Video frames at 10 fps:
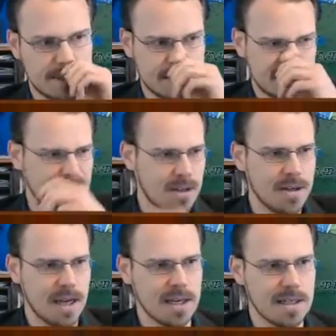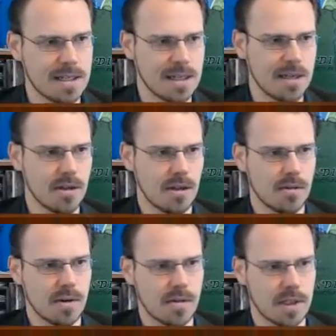On the other hand, he's going to kill all the
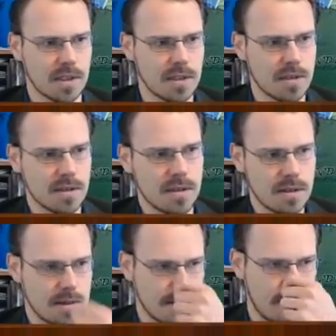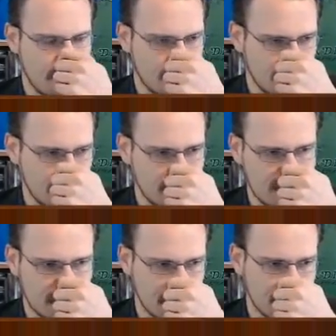1/1s. Oh,
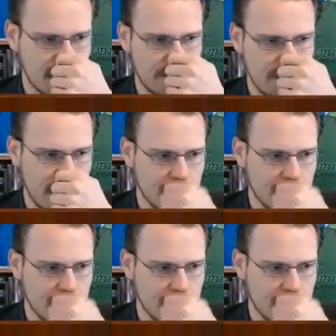never mind.